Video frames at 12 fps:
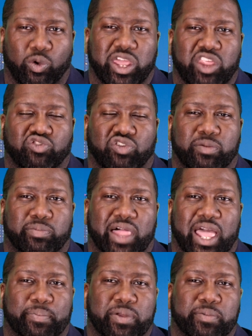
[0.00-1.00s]
the way they treat
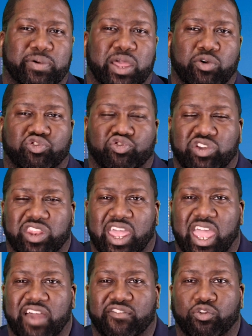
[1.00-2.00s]
black people, they will
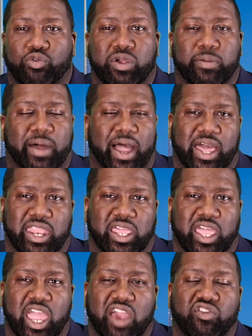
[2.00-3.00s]
treat
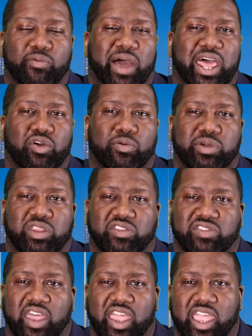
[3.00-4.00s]
everybody. Everybody will be
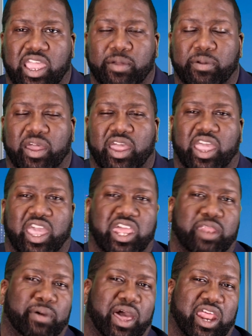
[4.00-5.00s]
the same.
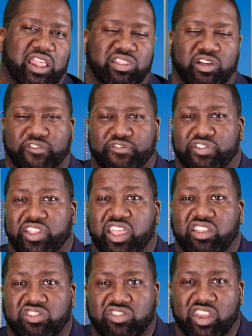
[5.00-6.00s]
Anybody that little
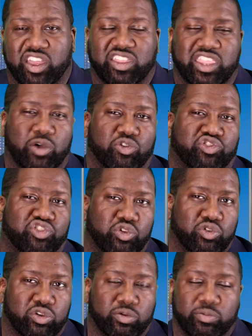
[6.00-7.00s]
flinch, they will
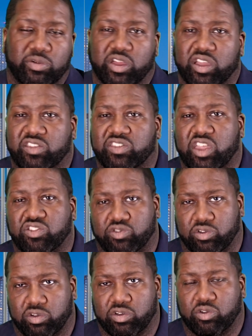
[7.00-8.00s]
shoot them,
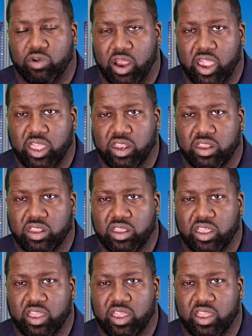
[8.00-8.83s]
etc. Right?